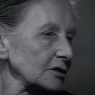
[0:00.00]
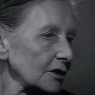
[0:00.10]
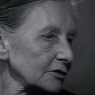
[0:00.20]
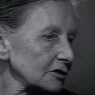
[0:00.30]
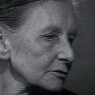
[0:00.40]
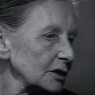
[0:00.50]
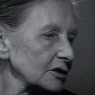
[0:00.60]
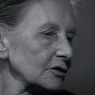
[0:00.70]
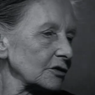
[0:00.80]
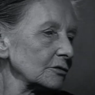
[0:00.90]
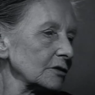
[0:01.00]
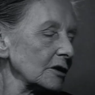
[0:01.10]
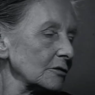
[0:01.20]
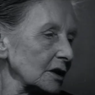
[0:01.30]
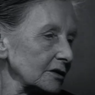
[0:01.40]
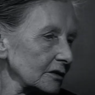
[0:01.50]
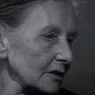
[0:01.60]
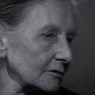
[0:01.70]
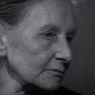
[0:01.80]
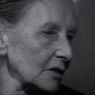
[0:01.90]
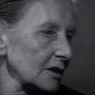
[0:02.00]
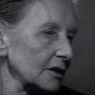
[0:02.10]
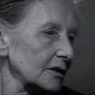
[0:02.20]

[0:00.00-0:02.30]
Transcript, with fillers: went on to committees, you know, went on,